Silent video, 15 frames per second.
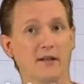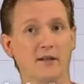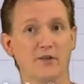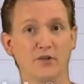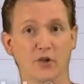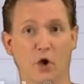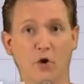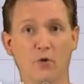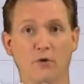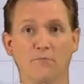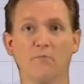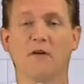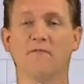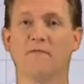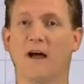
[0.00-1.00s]
So
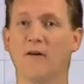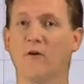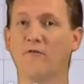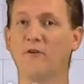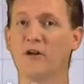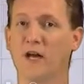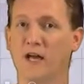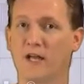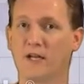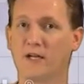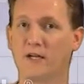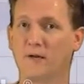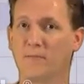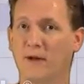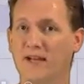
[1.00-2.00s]
5/9
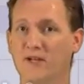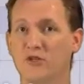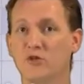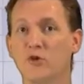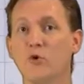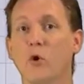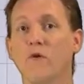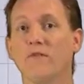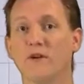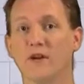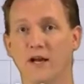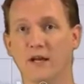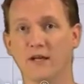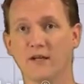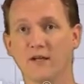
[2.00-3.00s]
minus
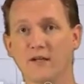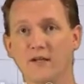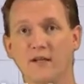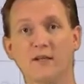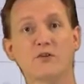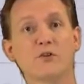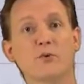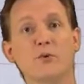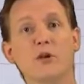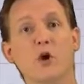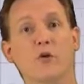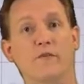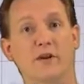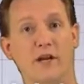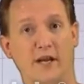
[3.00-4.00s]
2/9 is
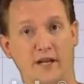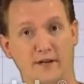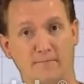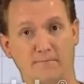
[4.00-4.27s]
3/9.